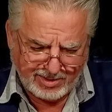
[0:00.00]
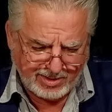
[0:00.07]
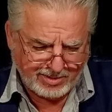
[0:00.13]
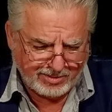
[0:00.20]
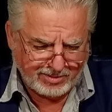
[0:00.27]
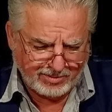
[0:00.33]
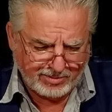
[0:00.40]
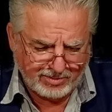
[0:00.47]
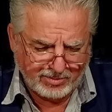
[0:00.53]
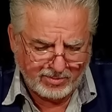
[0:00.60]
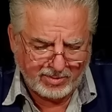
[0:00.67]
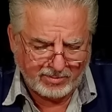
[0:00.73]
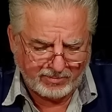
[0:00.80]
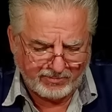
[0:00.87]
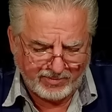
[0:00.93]
Can you
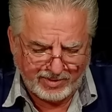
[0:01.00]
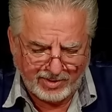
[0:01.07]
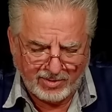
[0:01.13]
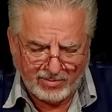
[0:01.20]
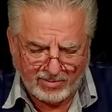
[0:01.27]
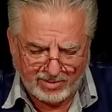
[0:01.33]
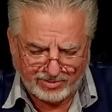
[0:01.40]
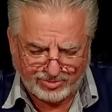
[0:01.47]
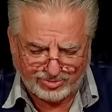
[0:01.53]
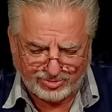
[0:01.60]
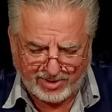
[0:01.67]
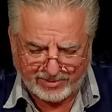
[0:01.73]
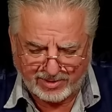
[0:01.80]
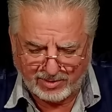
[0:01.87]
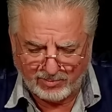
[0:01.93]
do a video on
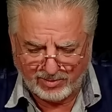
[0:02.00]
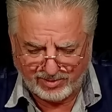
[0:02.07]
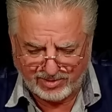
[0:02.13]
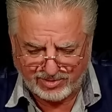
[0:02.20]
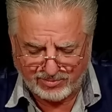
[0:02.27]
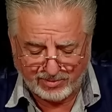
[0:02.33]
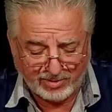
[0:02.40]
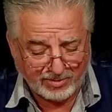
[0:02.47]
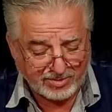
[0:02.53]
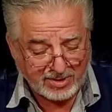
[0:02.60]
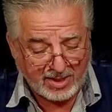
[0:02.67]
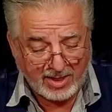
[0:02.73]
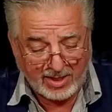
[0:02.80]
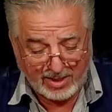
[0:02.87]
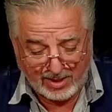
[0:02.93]
shotgun release triggers?
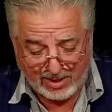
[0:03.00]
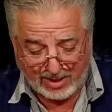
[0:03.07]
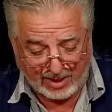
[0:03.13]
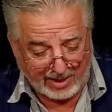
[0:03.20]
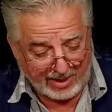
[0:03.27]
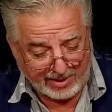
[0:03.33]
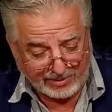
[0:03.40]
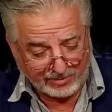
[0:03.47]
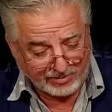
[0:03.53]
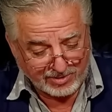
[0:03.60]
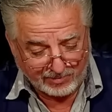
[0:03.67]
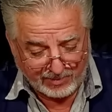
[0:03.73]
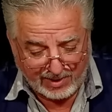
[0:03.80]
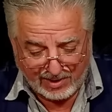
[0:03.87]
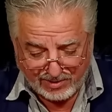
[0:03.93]
I know
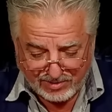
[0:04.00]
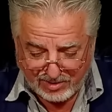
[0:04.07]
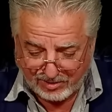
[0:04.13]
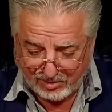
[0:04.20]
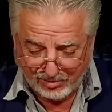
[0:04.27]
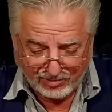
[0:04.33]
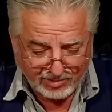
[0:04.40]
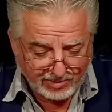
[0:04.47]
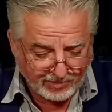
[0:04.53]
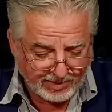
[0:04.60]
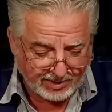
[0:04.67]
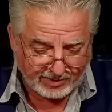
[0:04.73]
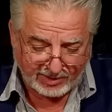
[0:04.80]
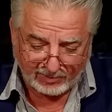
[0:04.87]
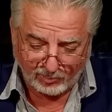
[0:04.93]
some guys that use
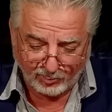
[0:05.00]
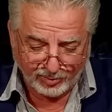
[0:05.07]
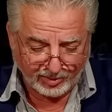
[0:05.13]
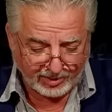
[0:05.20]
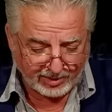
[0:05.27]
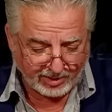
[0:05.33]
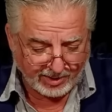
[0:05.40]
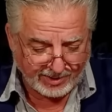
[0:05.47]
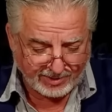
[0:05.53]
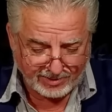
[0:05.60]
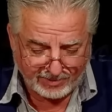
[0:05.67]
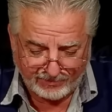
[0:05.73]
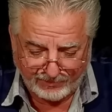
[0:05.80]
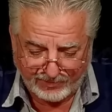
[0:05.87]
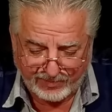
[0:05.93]
them and they really like
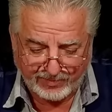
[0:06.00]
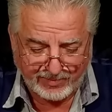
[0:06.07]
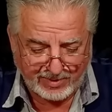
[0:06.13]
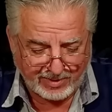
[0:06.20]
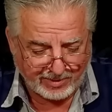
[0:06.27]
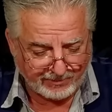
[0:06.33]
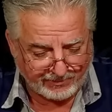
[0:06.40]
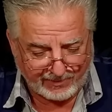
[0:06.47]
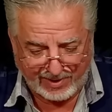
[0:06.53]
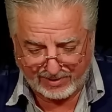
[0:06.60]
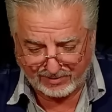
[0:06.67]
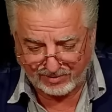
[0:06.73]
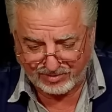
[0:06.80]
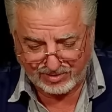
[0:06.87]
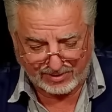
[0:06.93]
them. In
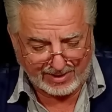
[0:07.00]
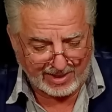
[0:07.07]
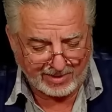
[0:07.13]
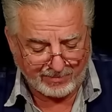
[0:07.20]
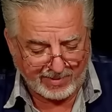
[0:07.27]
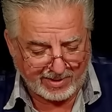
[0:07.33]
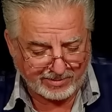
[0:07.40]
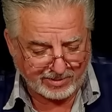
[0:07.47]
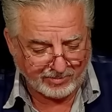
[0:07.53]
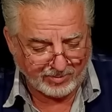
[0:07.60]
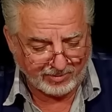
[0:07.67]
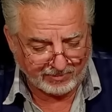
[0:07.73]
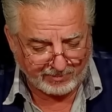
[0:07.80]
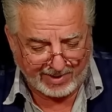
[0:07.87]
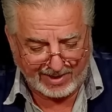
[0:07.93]
fact, there's a guy about to
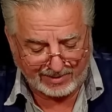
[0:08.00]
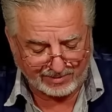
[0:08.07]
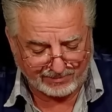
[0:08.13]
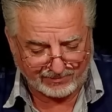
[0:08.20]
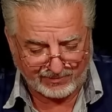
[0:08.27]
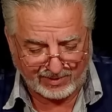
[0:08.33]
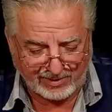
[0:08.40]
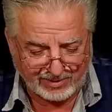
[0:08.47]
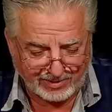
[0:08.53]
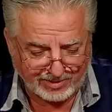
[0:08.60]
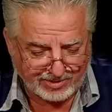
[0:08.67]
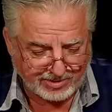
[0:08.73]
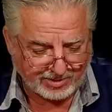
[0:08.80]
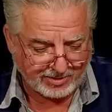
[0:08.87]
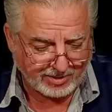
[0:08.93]
move back to
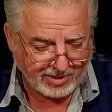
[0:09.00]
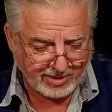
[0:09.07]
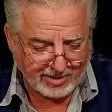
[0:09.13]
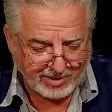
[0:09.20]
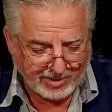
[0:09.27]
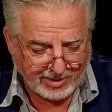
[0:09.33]
Phoenix in